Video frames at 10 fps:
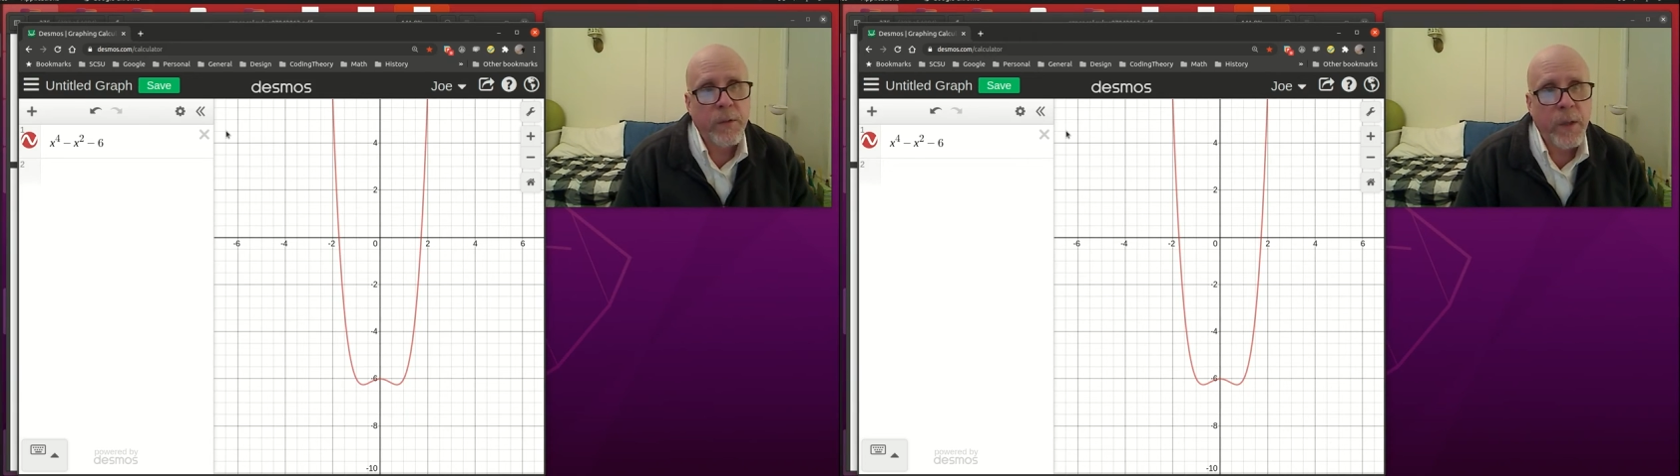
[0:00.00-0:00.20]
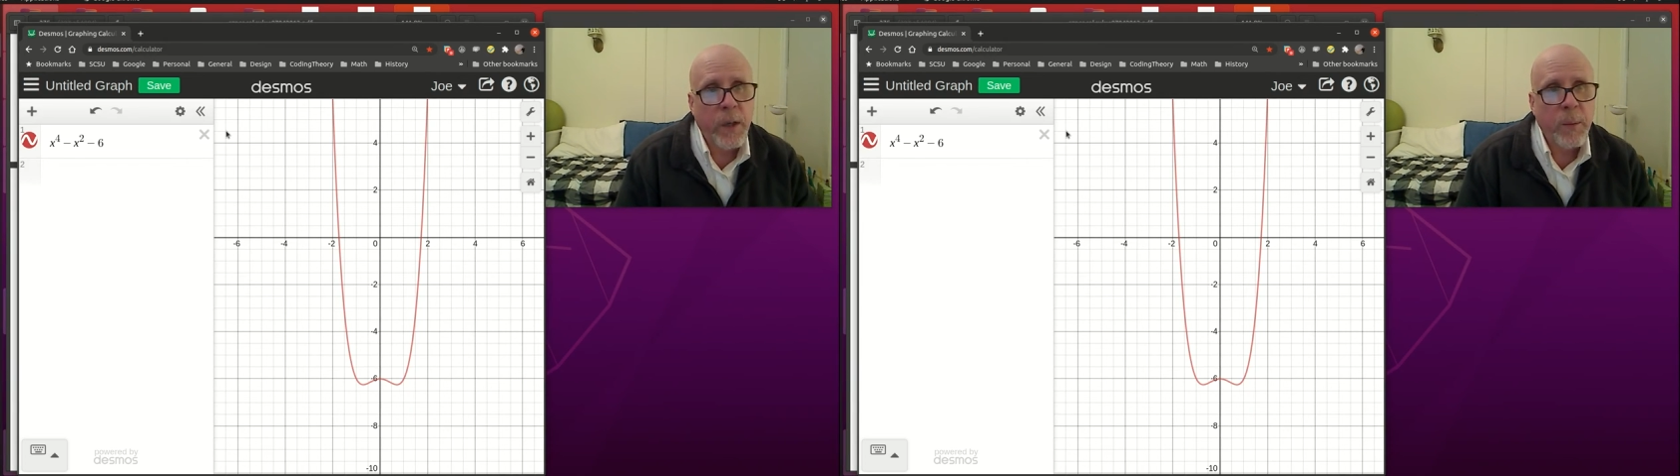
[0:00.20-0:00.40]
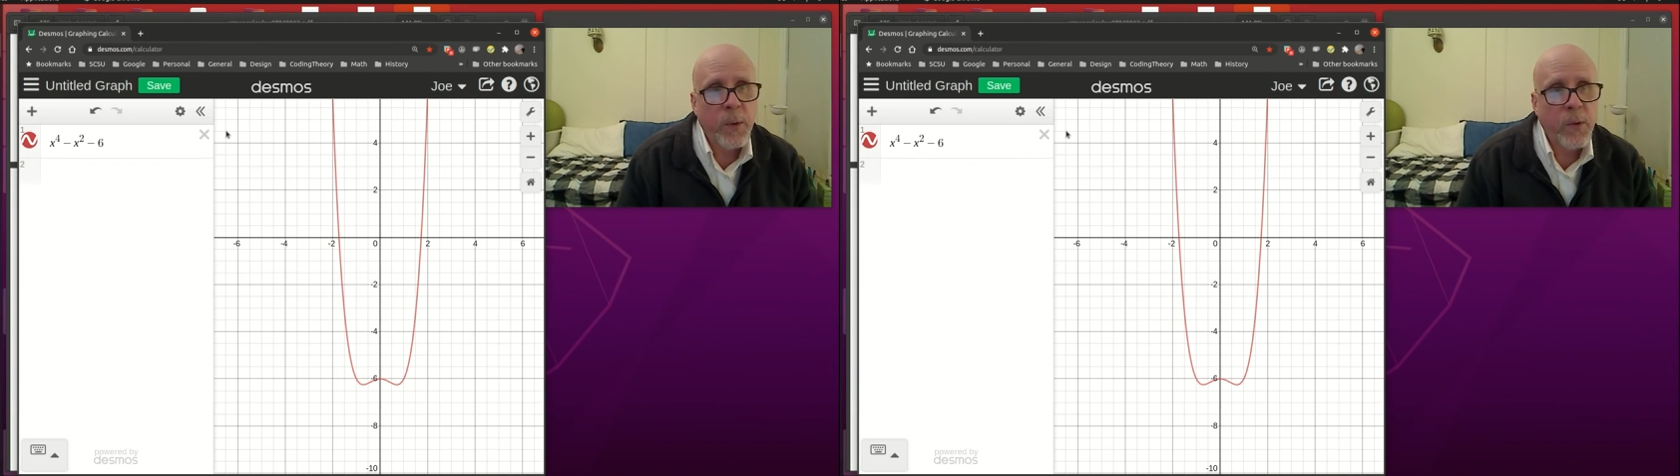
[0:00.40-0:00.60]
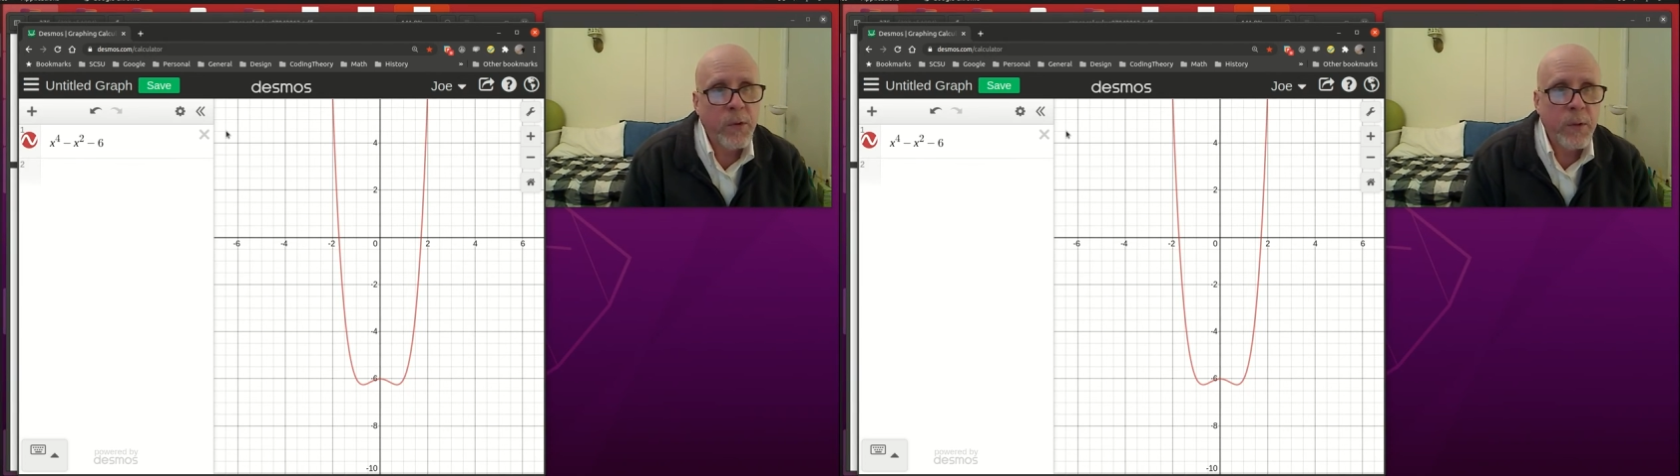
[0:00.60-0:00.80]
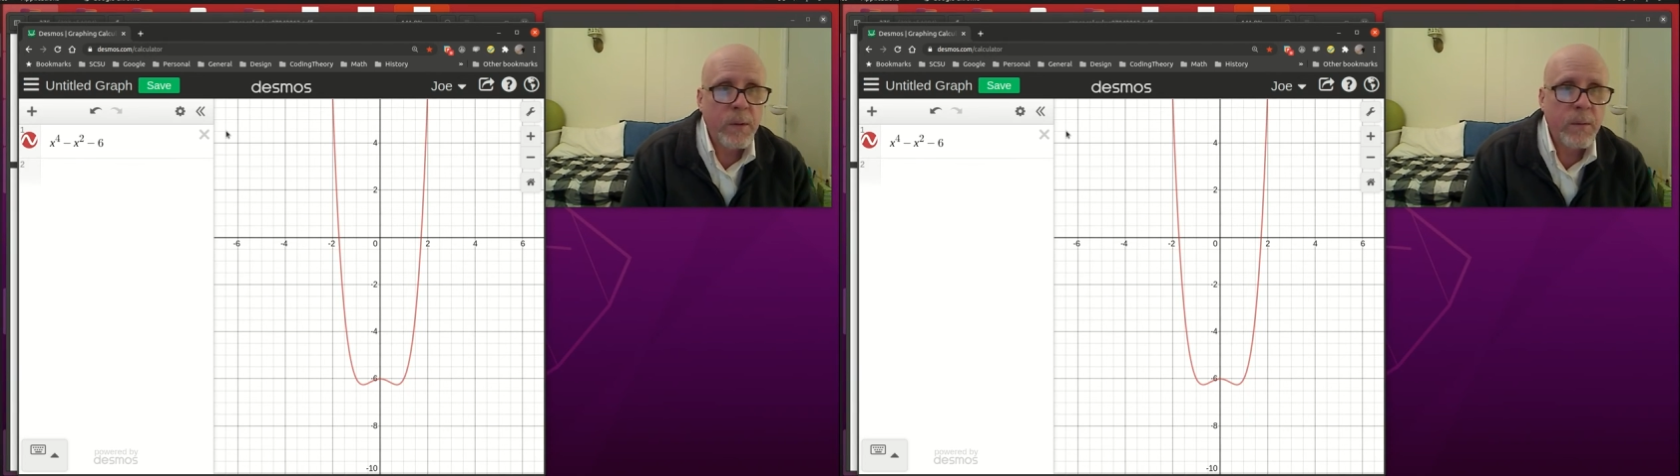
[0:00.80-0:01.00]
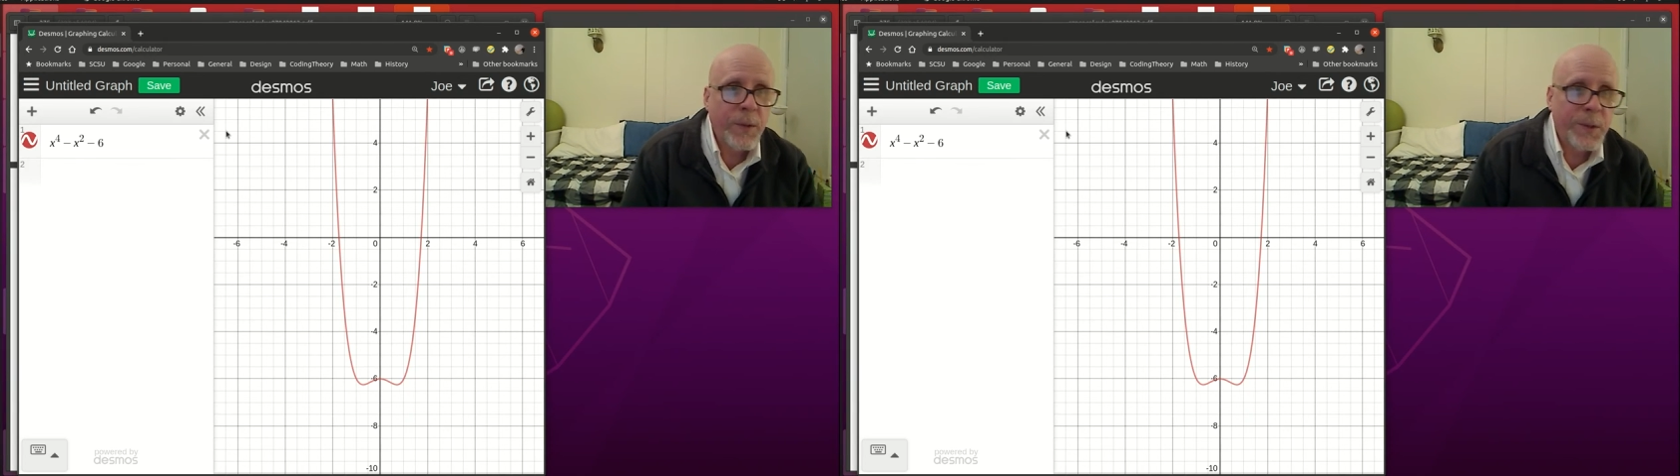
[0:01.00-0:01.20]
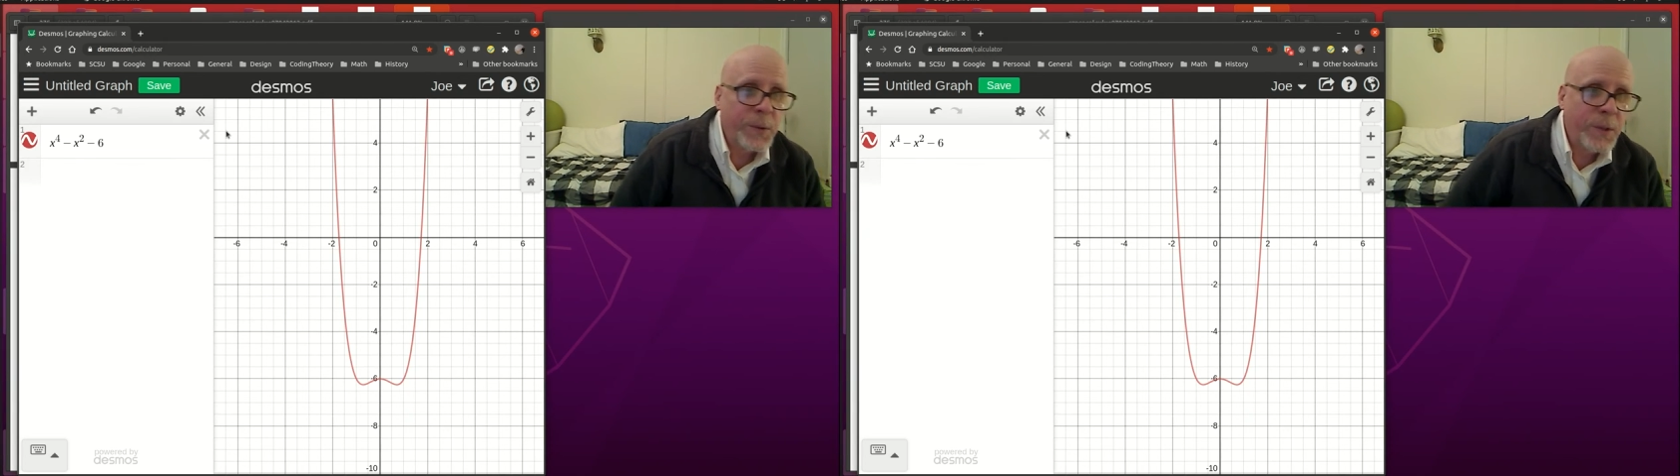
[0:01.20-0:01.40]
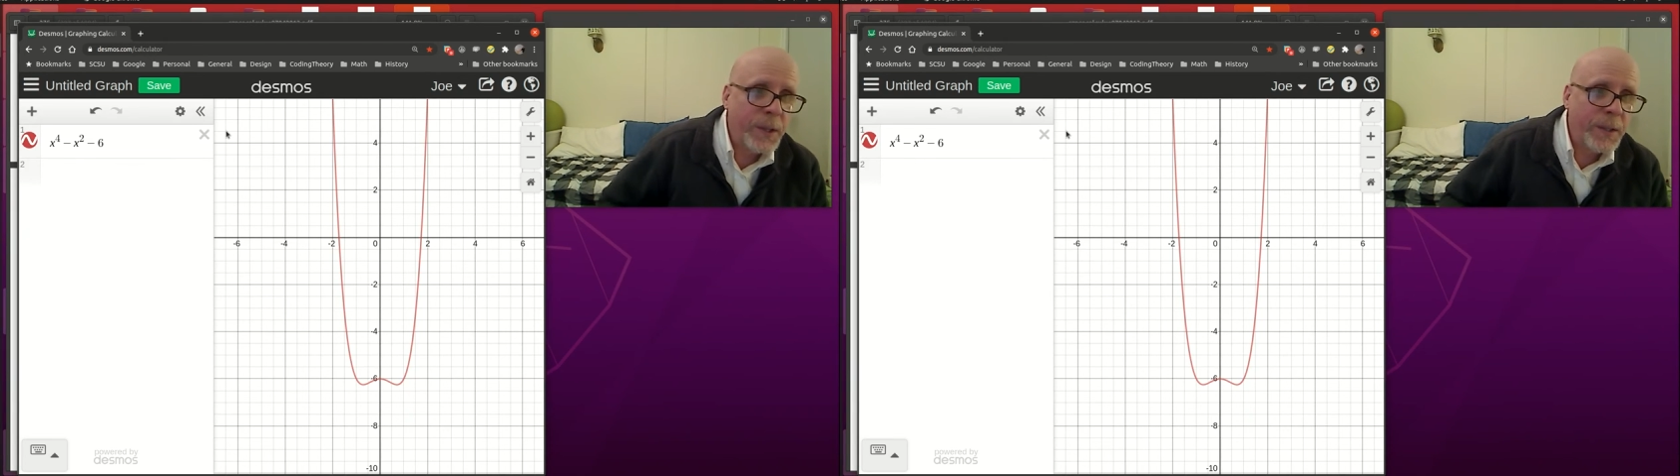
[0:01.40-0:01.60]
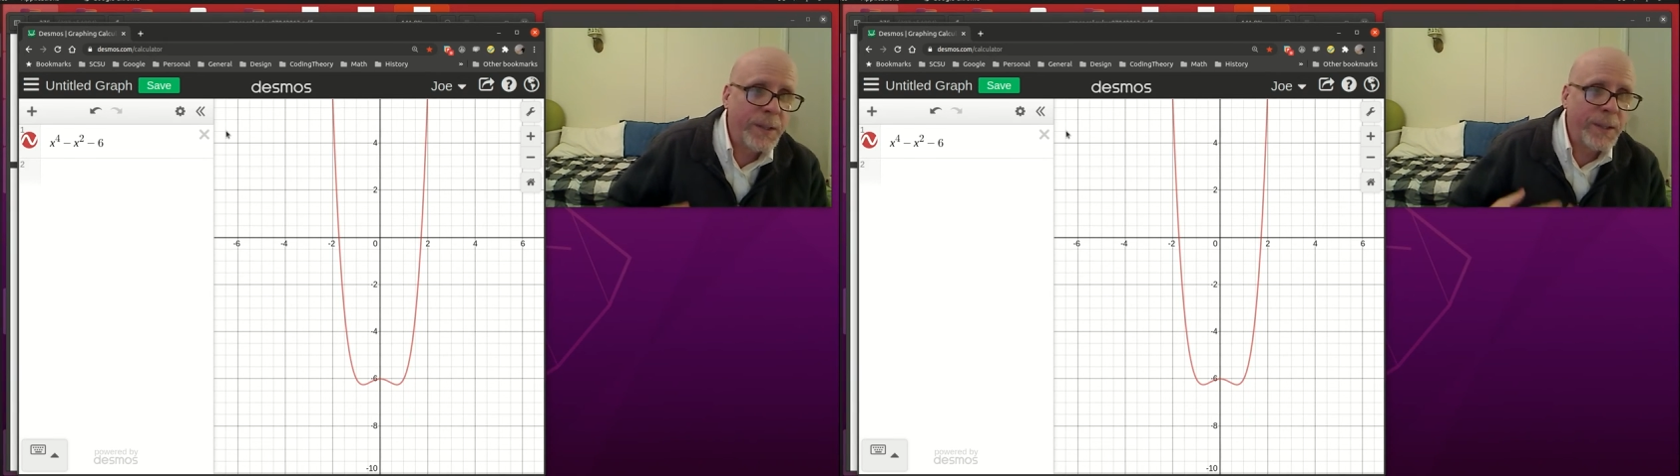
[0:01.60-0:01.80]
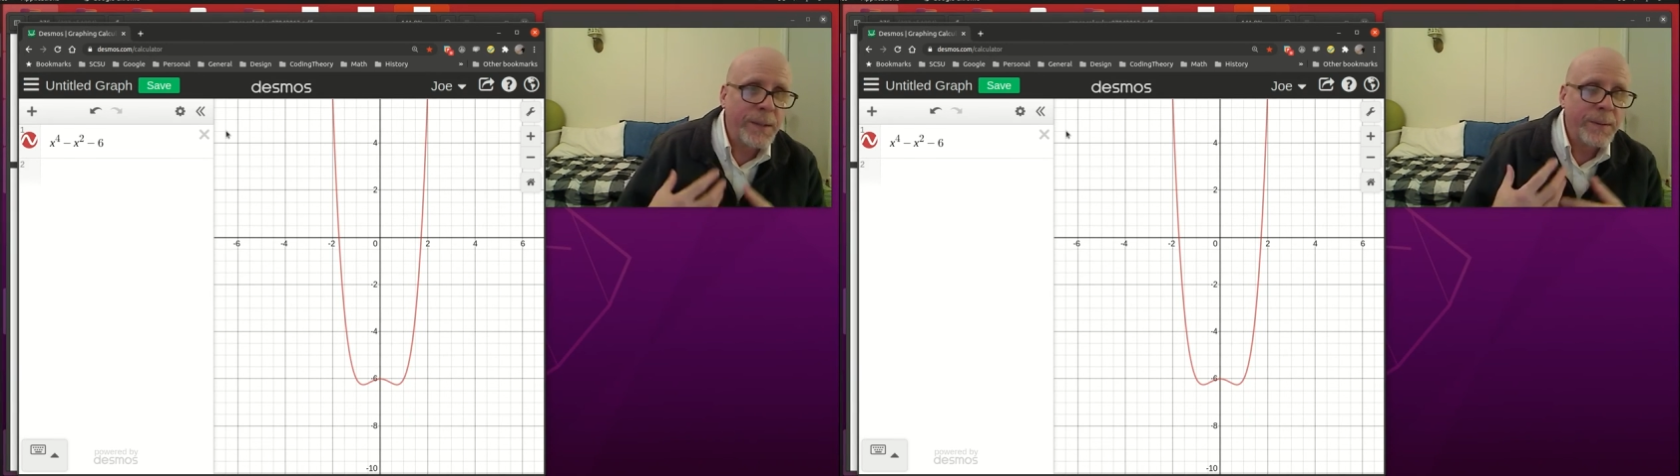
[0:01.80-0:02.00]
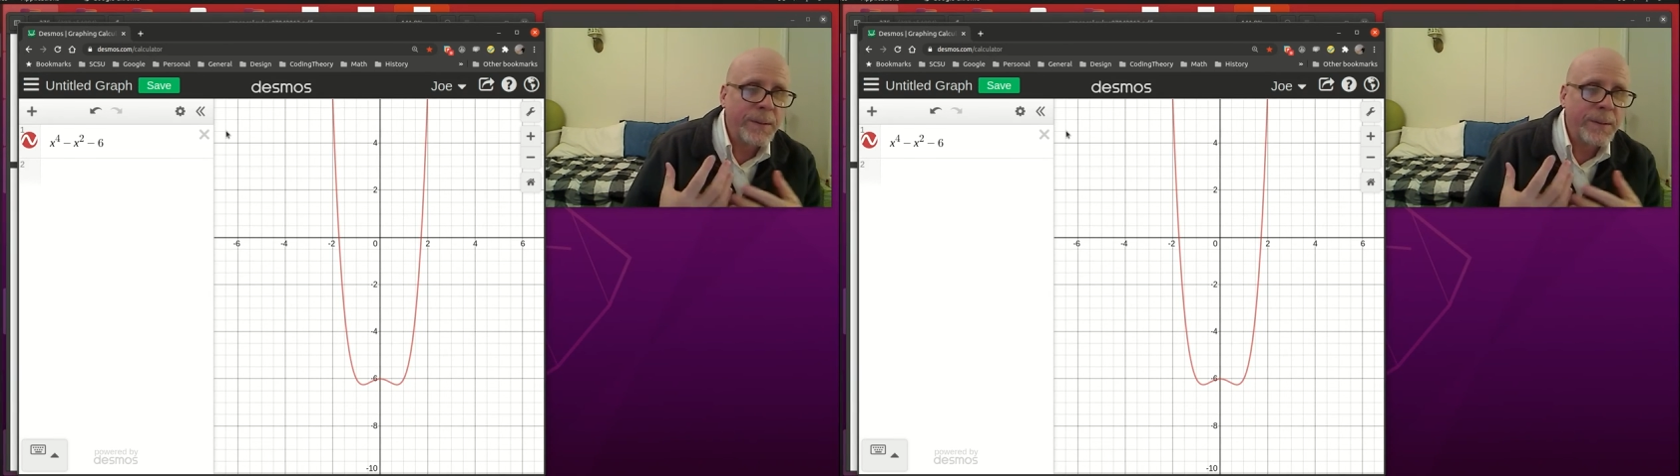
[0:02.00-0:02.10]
variables, reducing the